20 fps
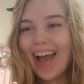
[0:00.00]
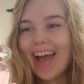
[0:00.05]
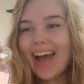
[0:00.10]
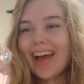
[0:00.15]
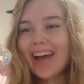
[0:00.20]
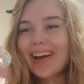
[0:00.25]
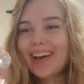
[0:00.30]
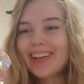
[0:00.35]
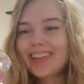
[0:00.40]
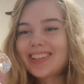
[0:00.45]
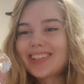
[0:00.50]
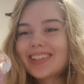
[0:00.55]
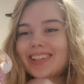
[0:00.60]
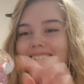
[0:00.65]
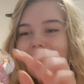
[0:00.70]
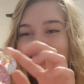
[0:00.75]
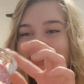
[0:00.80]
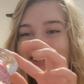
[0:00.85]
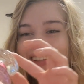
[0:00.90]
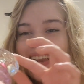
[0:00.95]
It
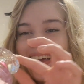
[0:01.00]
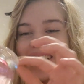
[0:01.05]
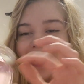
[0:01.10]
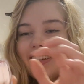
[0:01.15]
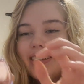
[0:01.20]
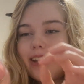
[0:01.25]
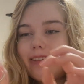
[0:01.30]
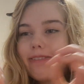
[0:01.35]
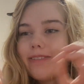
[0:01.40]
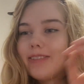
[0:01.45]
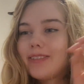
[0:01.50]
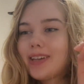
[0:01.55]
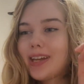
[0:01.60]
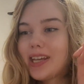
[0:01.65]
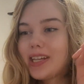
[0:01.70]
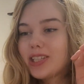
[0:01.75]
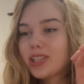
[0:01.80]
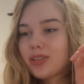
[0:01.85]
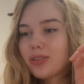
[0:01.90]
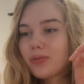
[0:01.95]
looks like
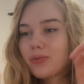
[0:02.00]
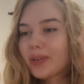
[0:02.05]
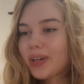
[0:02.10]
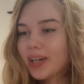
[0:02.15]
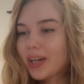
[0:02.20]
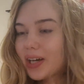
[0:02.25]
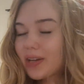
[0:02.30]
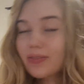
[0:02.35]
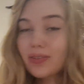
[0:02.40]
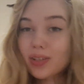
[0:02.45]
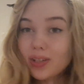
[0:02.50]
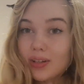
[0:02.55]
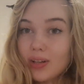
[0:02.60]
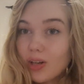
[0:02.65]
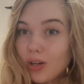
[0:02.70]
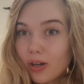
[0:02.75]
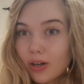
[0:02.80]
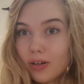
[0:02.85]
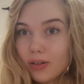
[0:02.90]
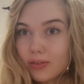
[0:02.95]
definition what I would
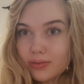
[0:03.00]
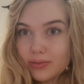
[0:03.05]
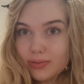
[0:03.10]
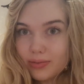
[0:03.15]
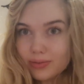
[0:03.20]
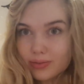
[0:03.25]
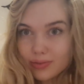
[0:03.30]
love.